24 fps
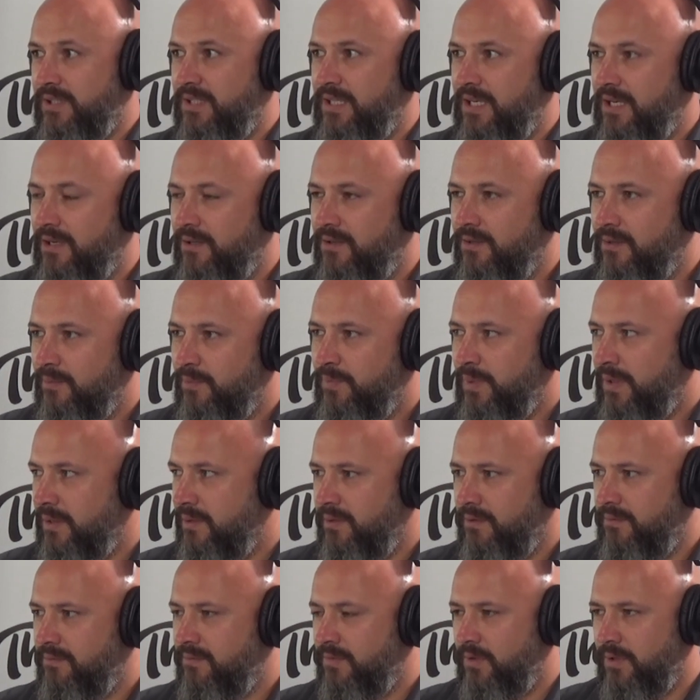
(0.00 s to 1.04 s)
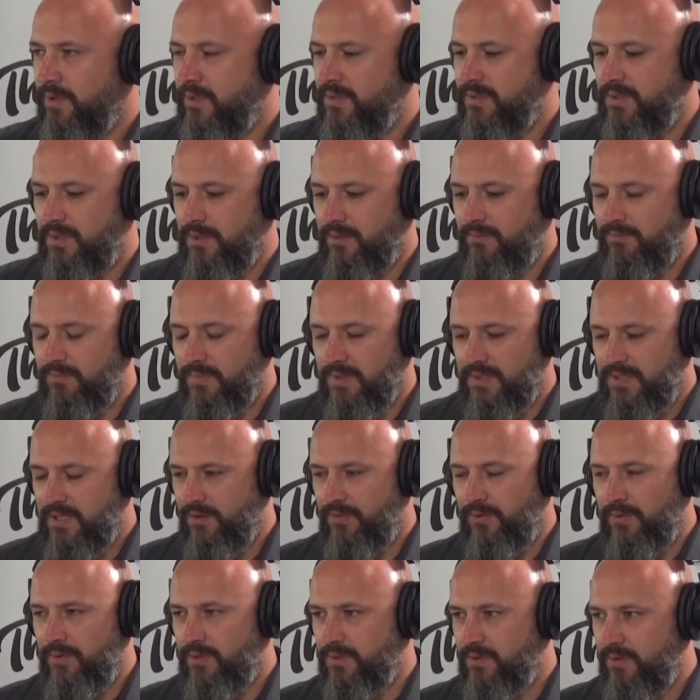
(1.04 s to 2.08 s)
in a place because the South
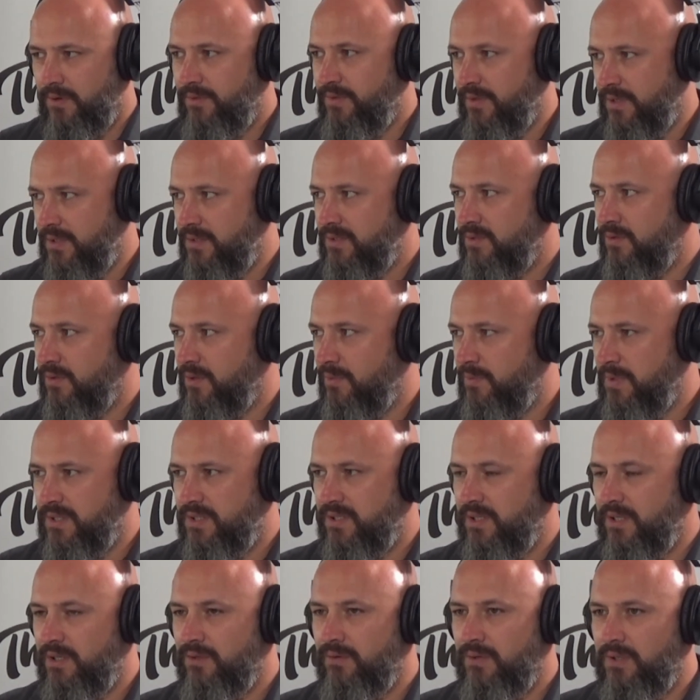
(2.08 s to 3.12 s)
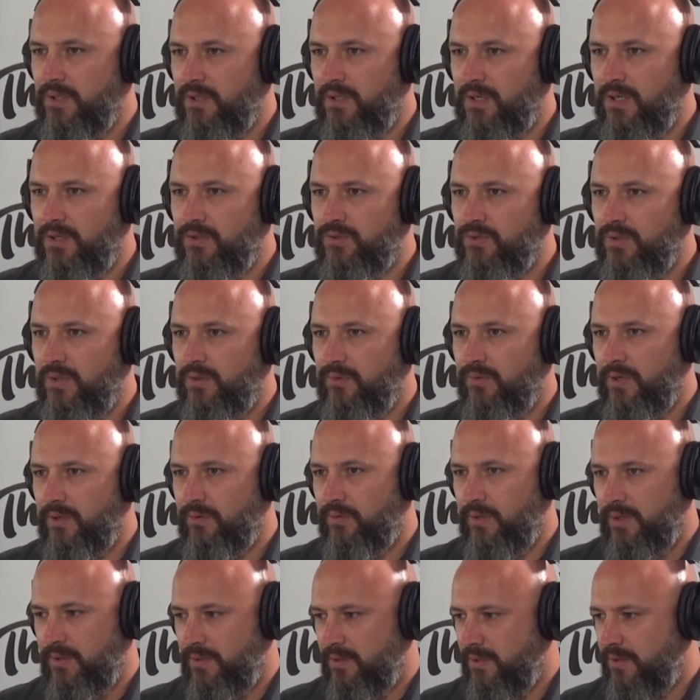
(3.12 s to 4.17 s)
Island, I think it's got the best scenery in the country
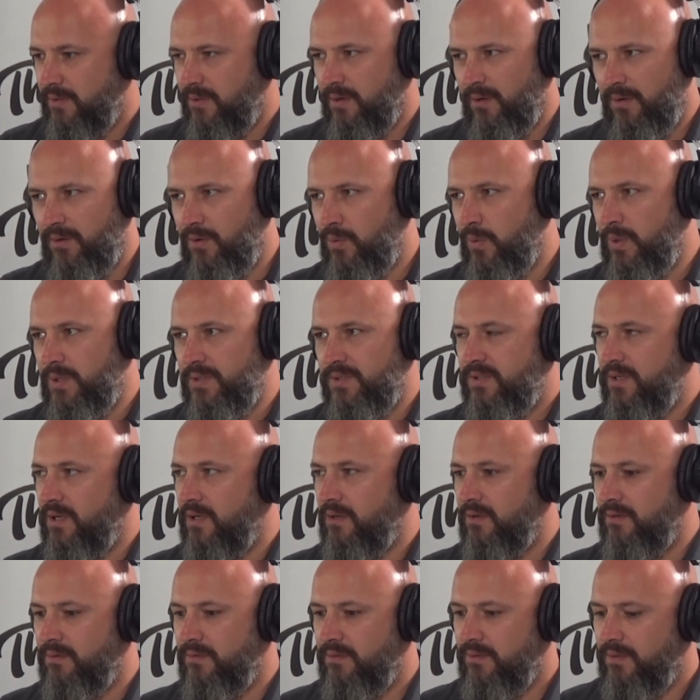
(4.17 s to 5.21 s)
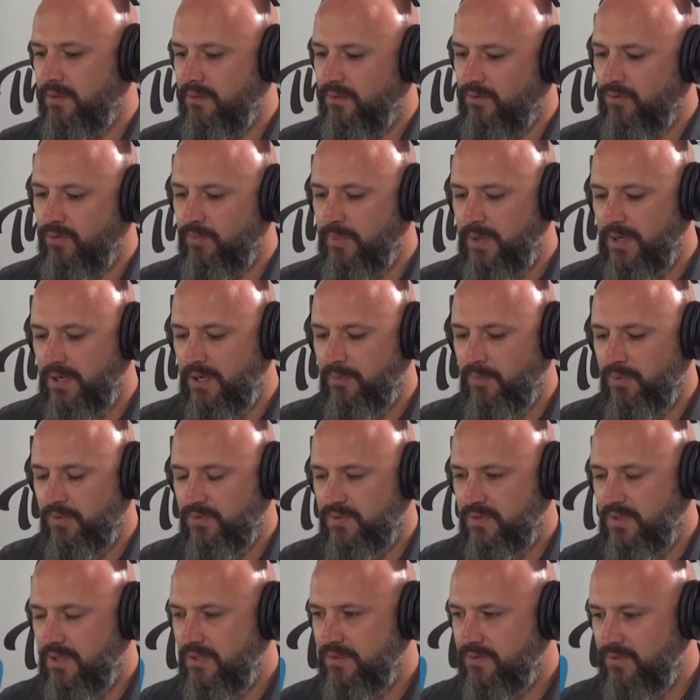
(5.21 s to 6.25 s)
around Queenstown and the Remarkables and
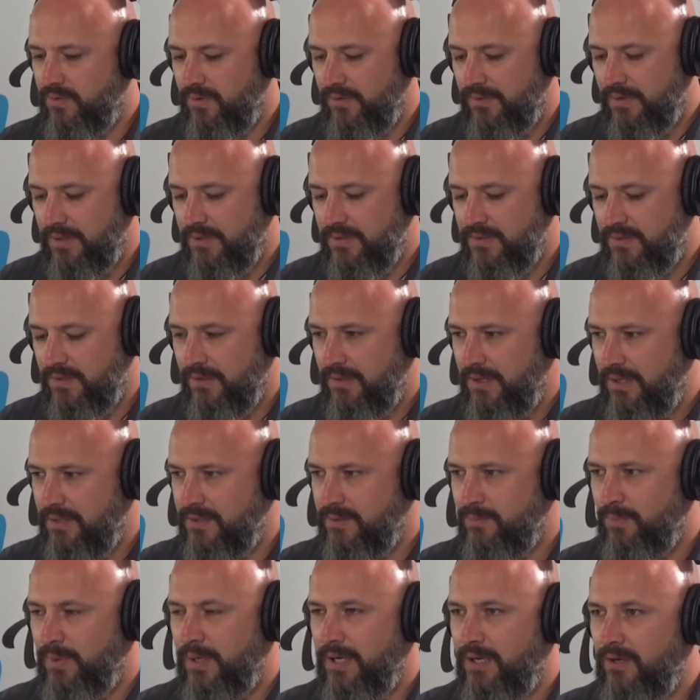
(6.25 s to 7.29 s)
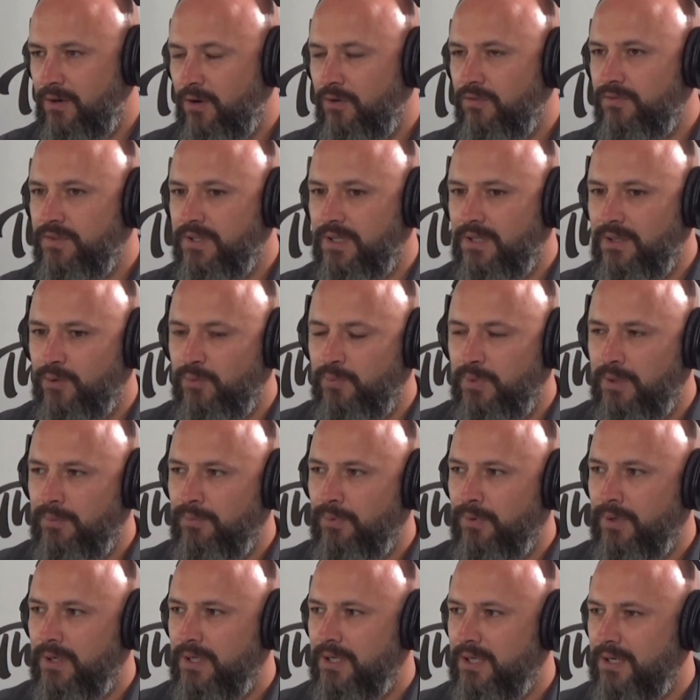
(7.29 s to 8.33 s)
that sort of thing. So to play golf down there would be
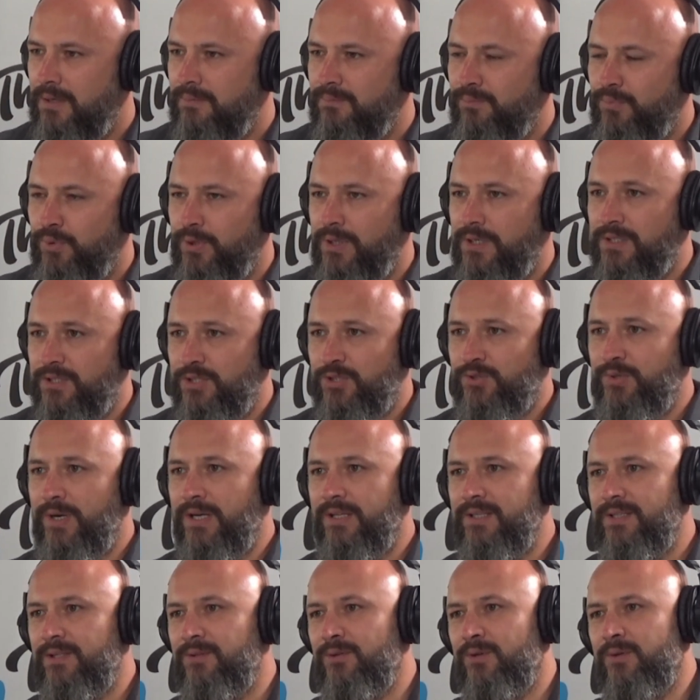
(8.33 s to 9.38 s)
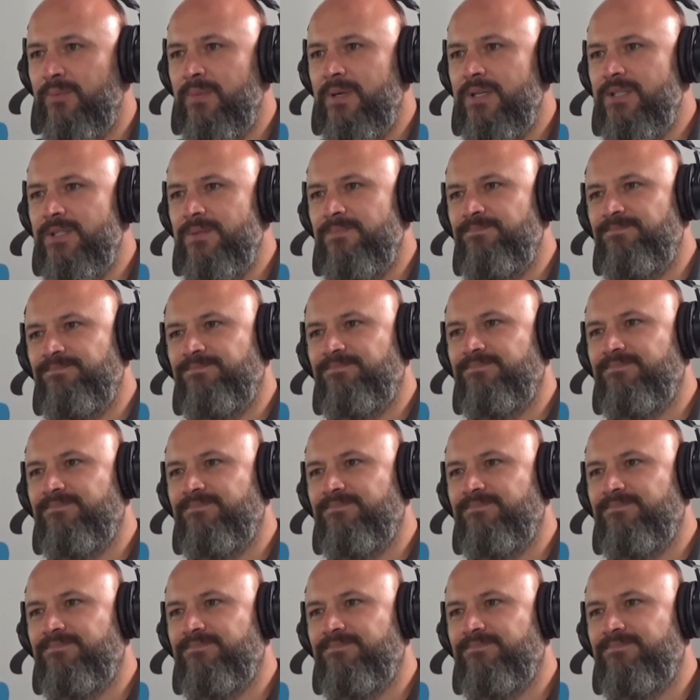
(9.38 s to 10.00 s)
pretty distracting, I'd imagine.